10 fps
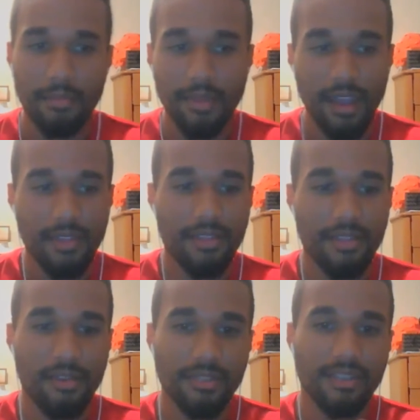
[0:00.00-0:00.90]
and then there
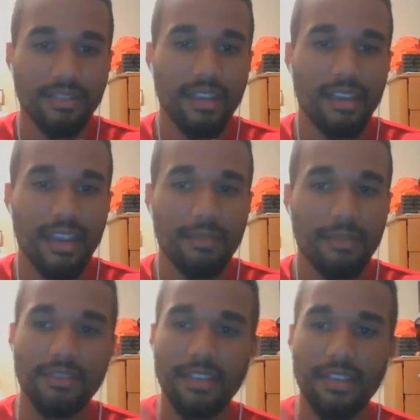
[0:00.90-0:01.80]
was a game that's
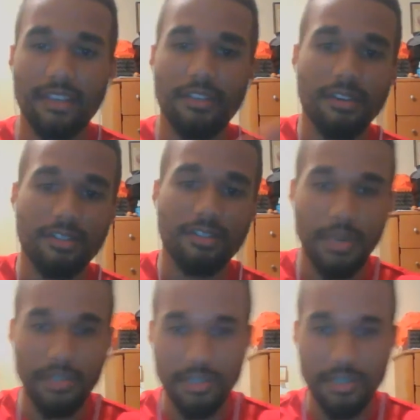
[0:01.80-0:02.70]
like you're in a
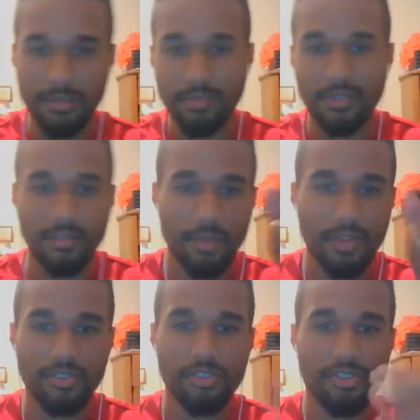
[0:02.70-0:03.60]
spaceship in space and you're
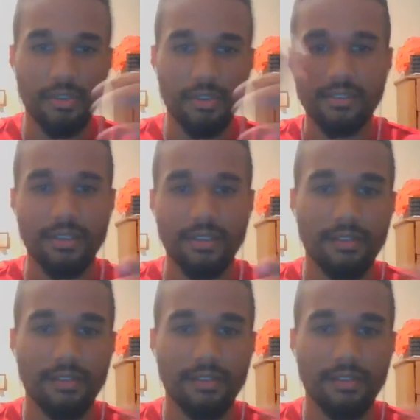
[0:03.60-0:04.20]
shooting stuff.